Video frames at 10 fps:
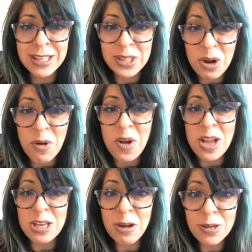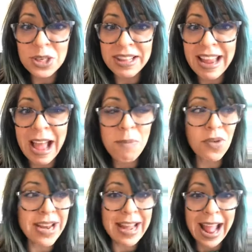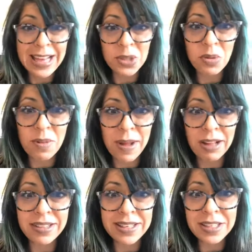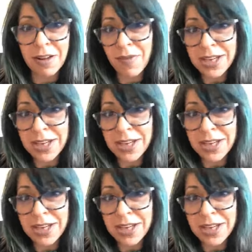So usually I'm pretty casual about this stuff.